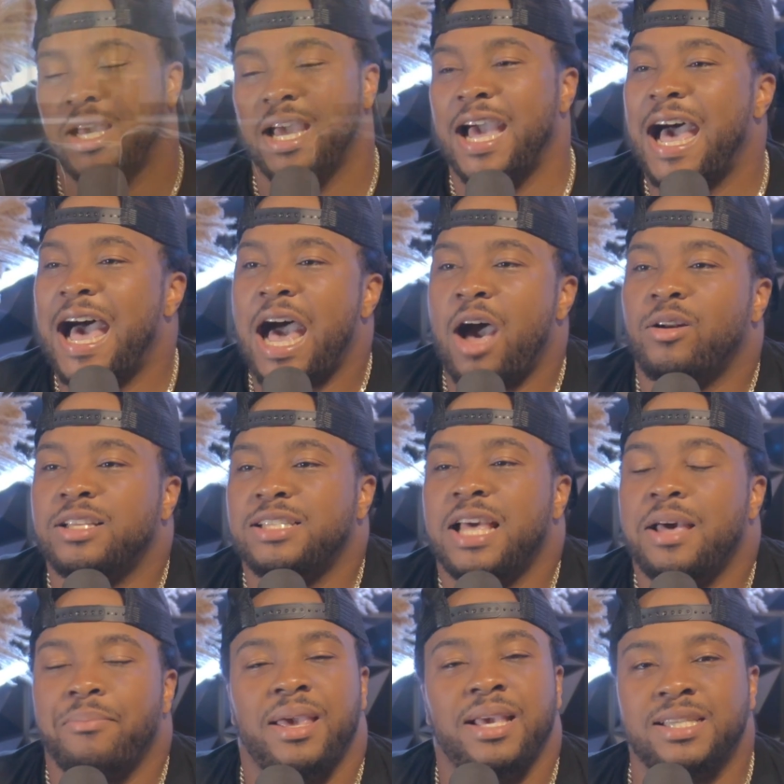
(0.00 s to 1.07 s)
How does that
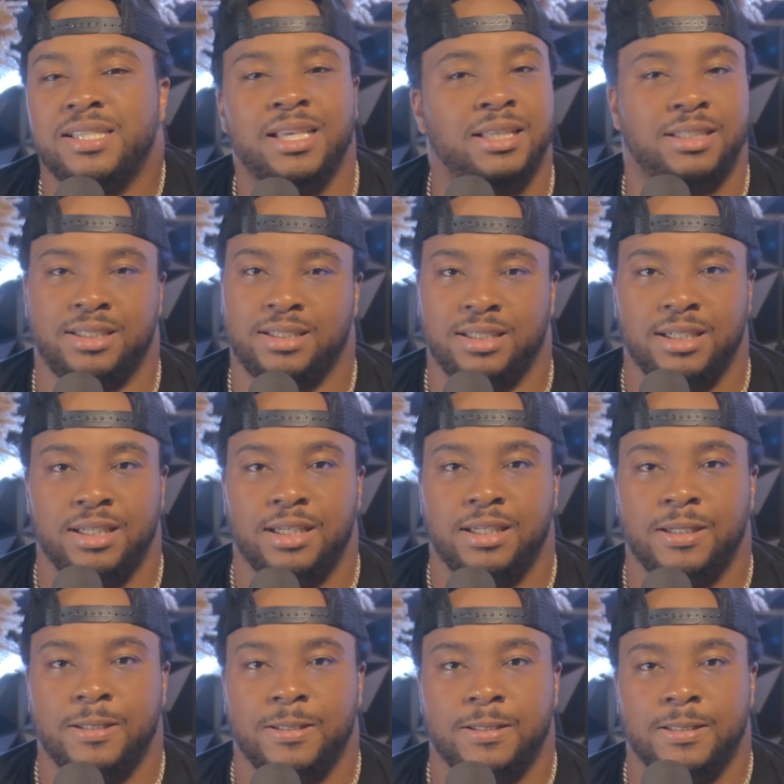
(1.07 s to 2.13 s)
make sense?
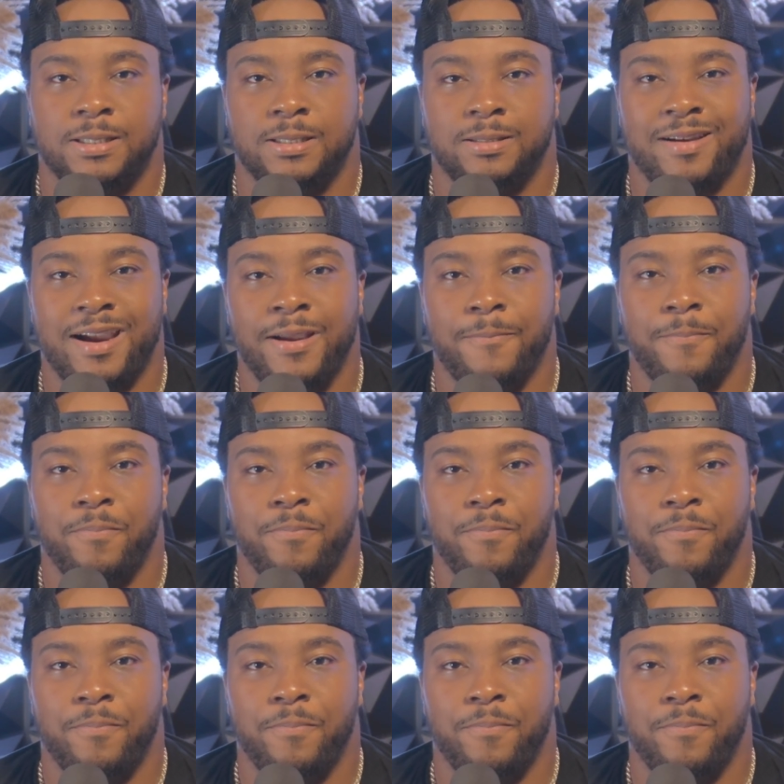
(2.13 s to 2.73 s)
Right?